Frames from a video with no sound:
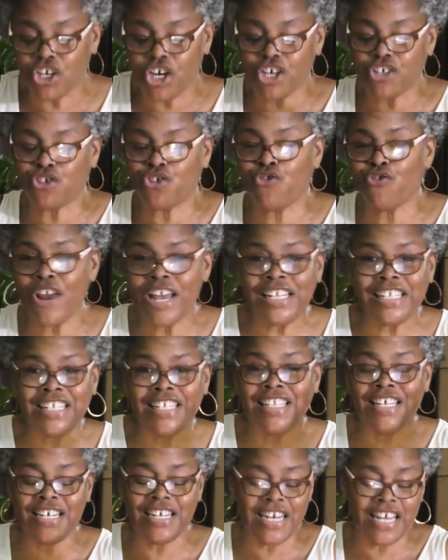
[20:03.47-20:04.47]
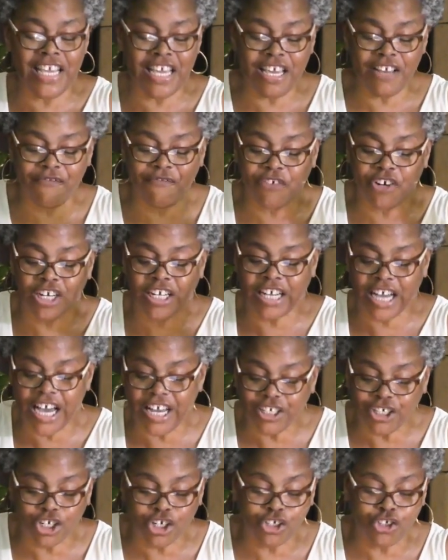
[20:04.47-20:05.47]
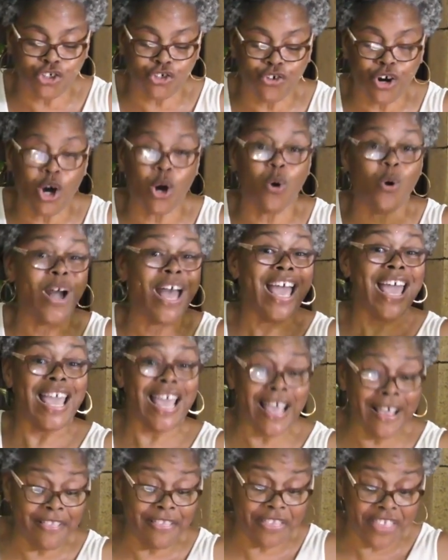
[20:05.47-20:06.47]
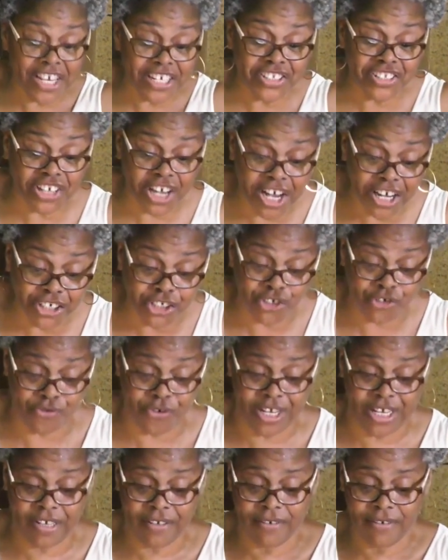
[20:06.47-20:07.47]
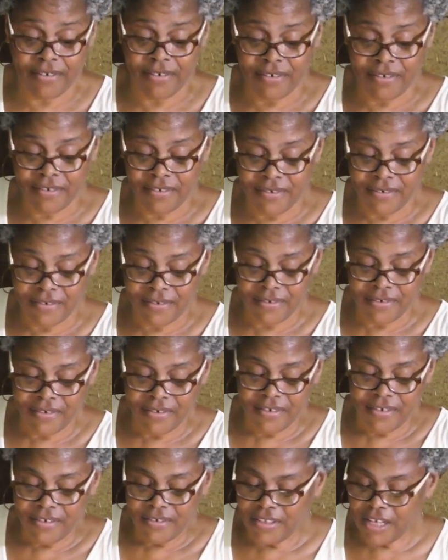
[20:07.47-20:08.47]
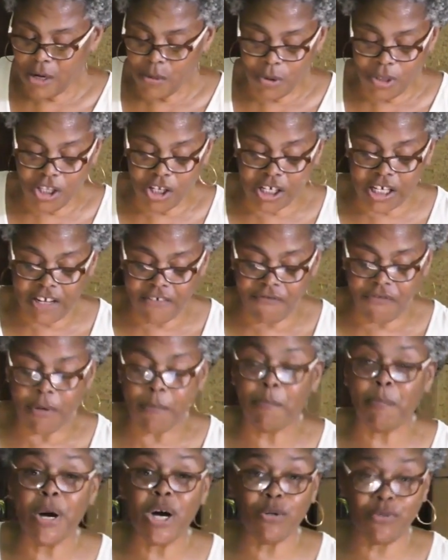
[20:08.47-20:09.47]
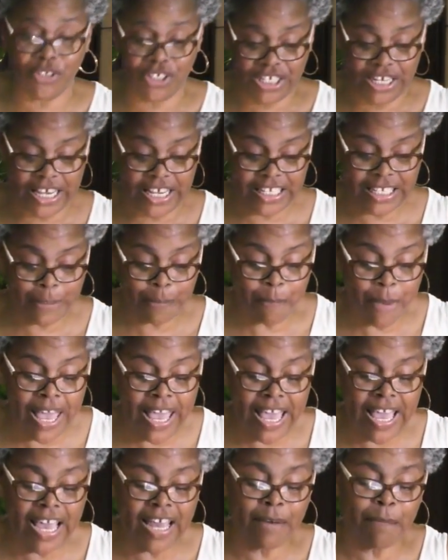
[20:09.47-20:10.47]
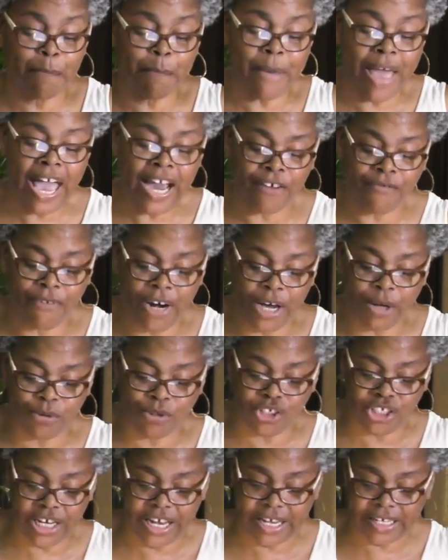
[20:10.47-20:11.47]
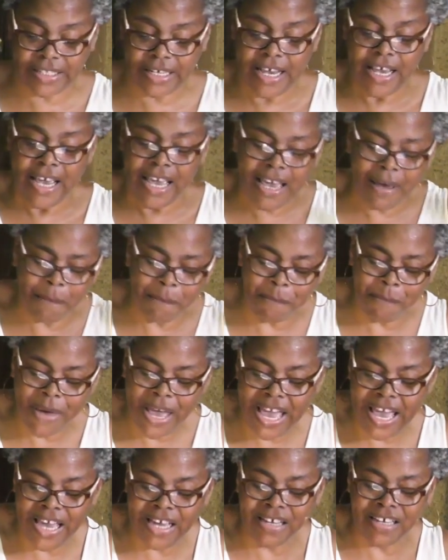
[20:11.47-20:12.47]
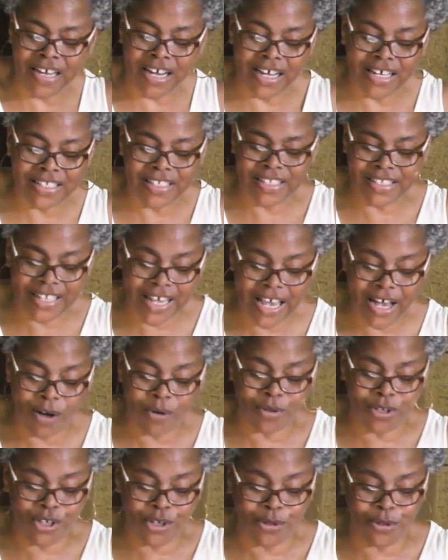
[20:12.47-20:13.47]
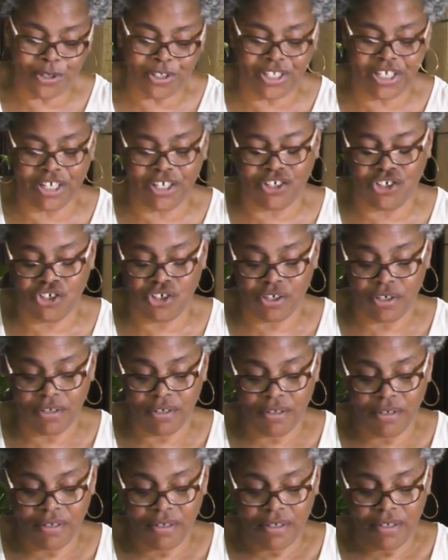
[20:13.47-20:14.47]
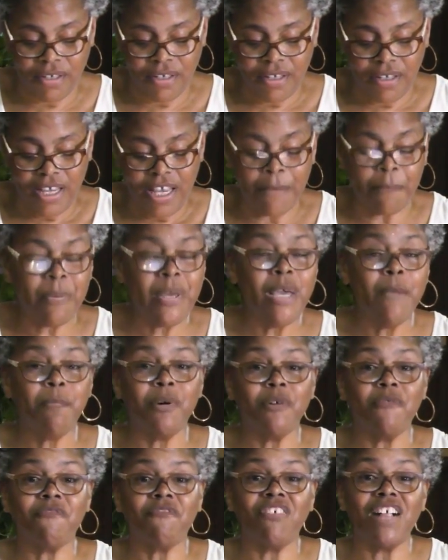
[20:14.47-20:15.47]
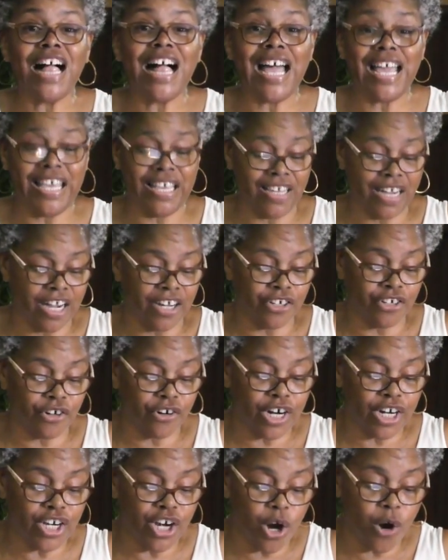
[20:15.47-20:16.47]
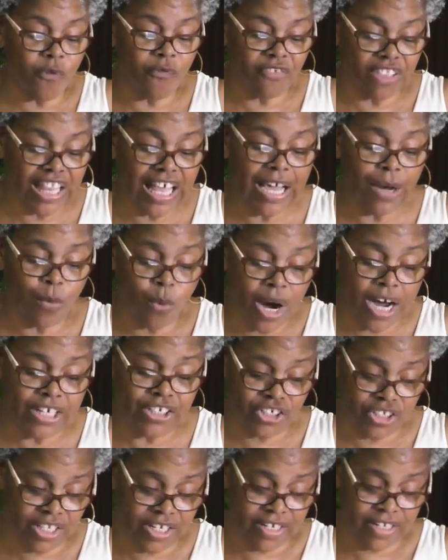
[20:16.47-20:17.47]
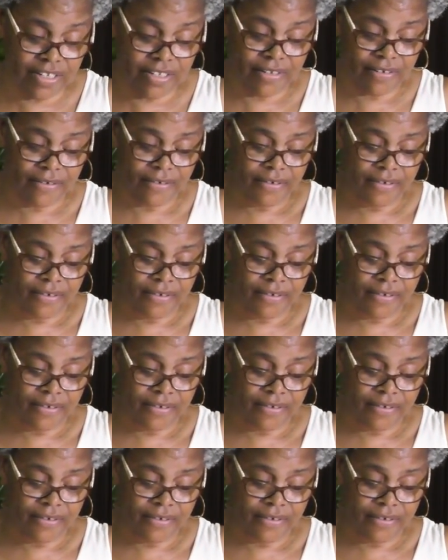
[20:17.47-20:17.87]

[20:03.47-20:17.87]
to address the need for gun control in this country. They were looking for votes to expand background checks and ban gun sale usage and people flying under a no fly watch list.